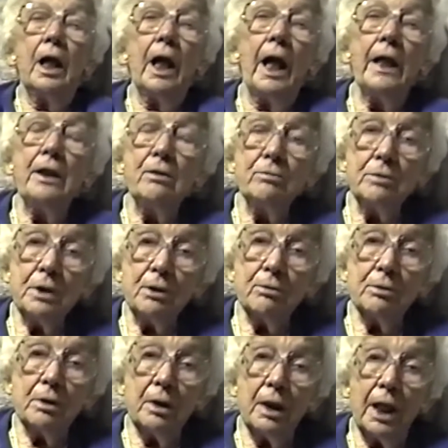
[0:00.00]
I don't
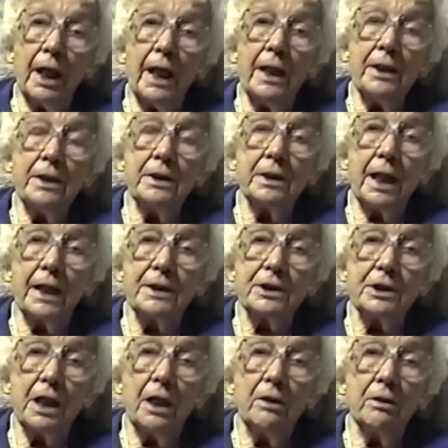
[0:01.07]
know how he got
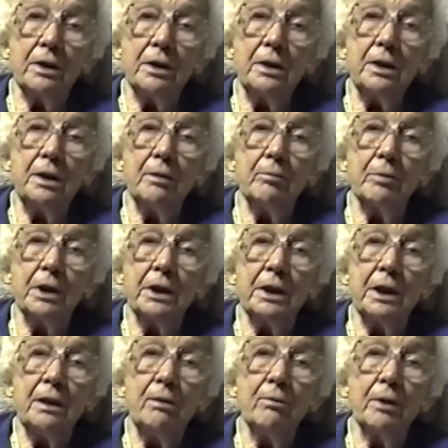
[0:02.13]
started, but
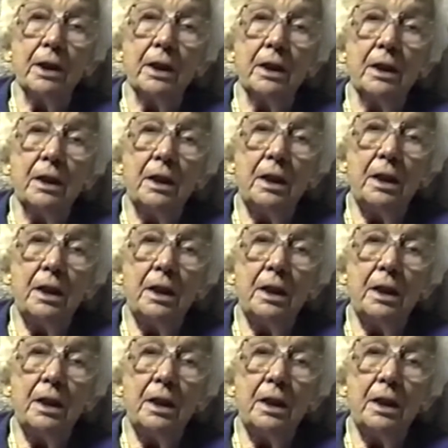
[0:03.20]
anyway,